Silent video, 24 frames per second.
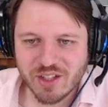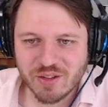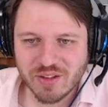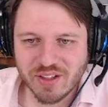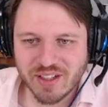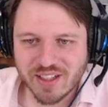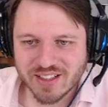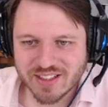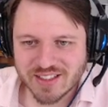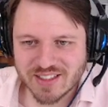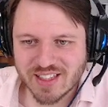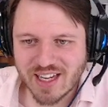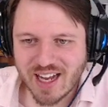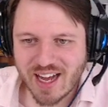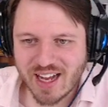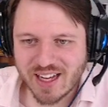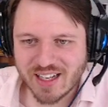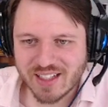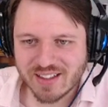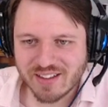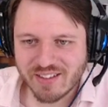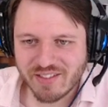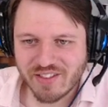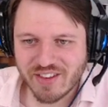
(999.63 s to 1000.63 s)
It's
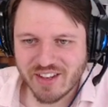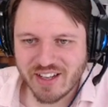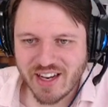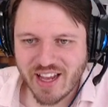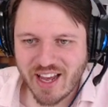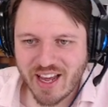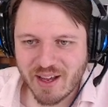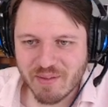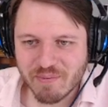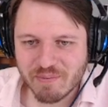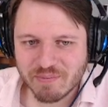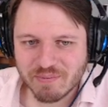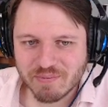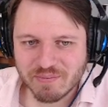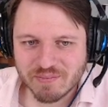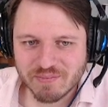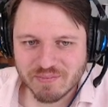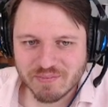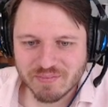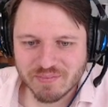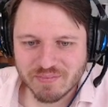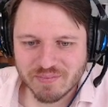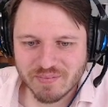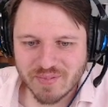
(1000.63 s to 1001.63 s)
not the name.
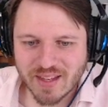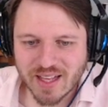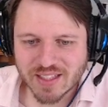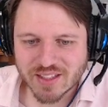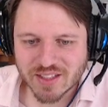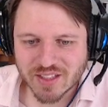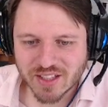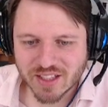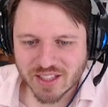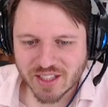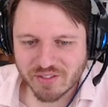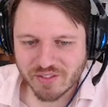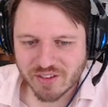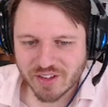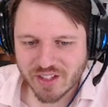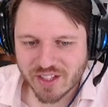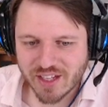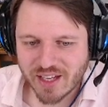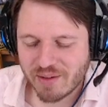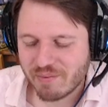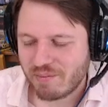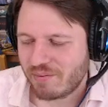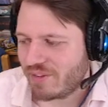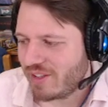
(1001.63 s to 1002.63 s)
That's going to give you the
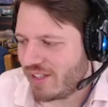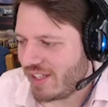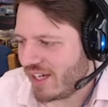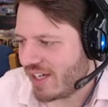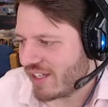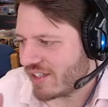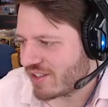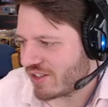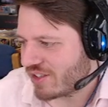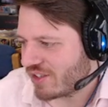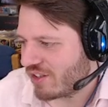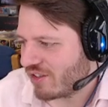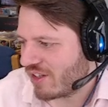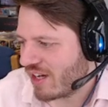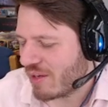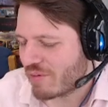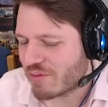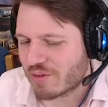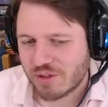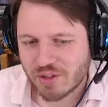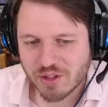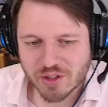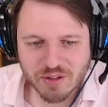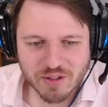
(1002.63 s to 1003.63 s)
name. Yes, you're
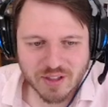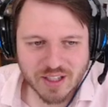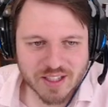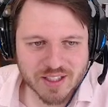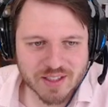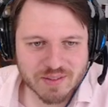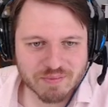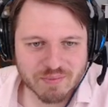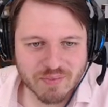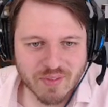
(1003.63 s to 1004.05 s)
absolutely correct.